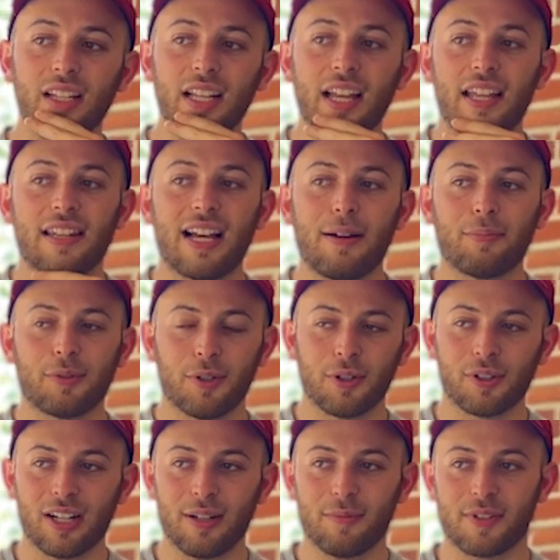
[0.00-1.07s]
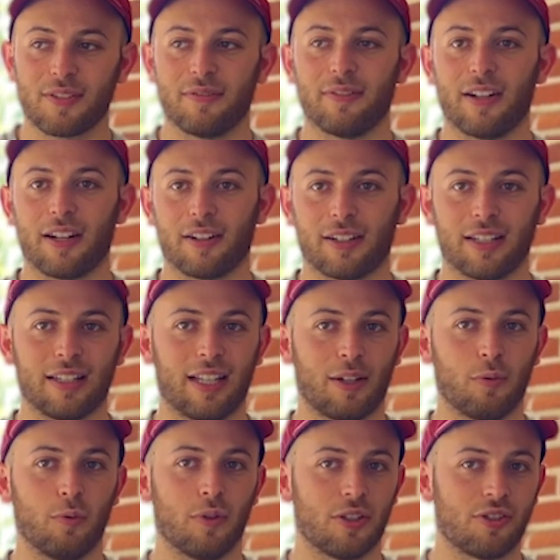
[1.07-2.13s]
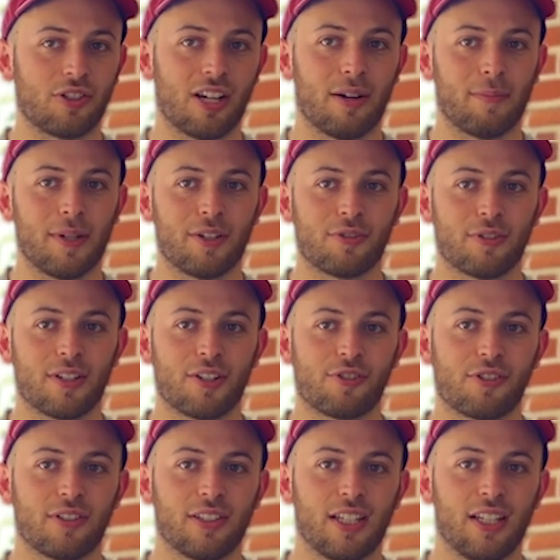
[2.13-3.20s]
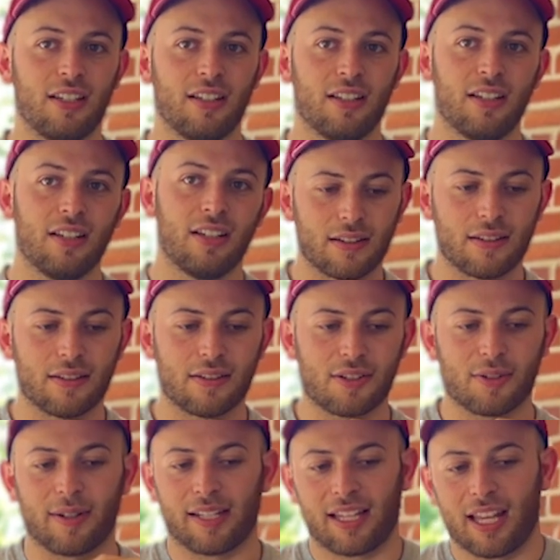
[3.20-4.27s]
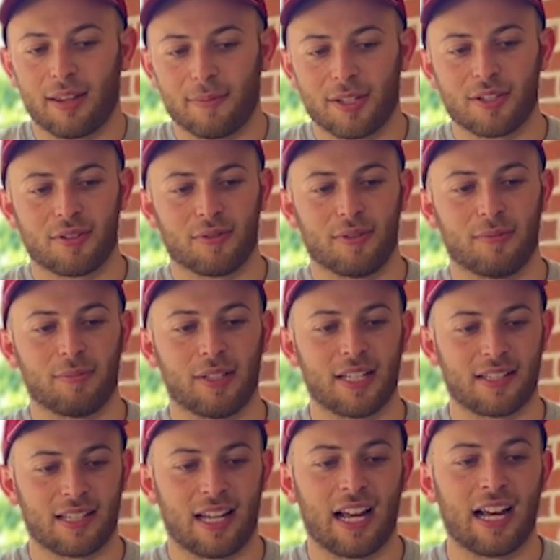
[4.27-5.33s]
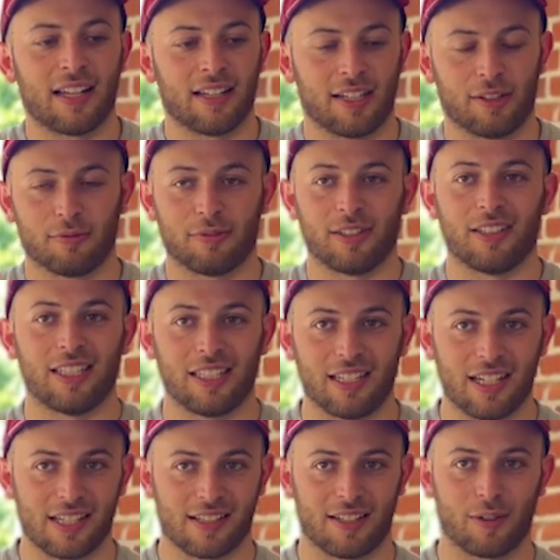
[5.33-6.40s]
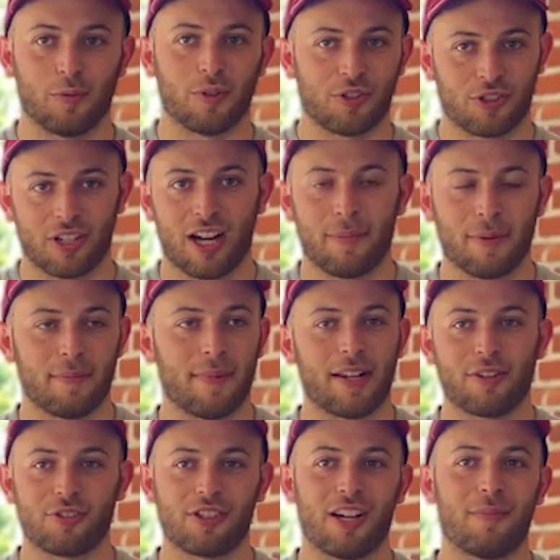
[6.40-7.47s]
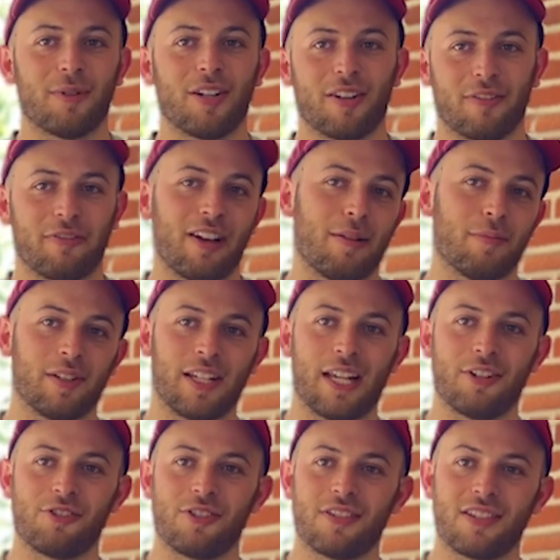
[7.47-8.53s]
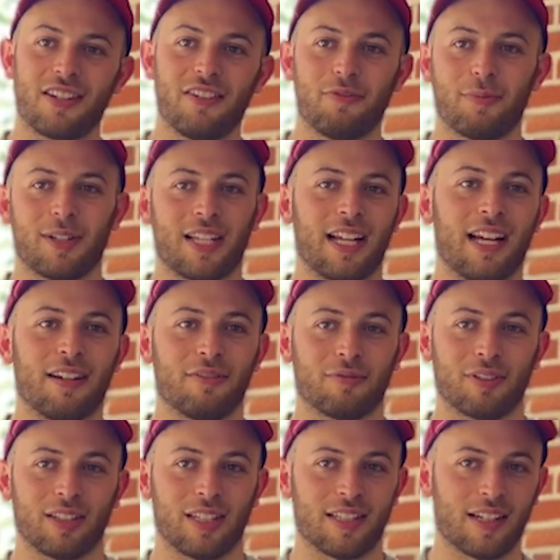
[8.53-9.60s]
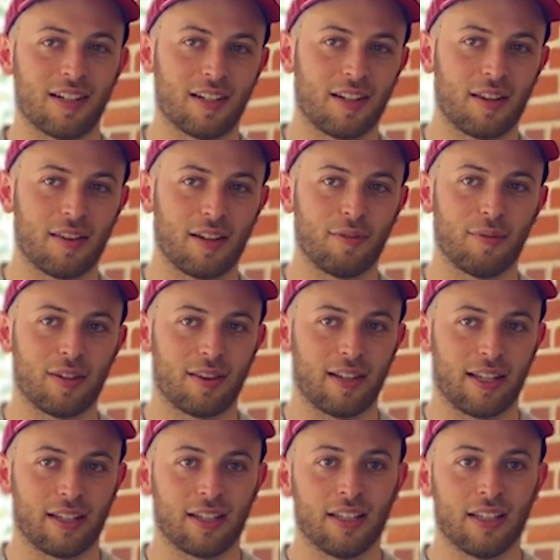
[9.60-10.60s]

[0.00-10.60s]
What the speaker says: And that program was very like wood shop-y traditionally. So I came into a place that had like a really nice like wood shop and metal shop and all the fabrication stuff, but they hadn't really done anything with like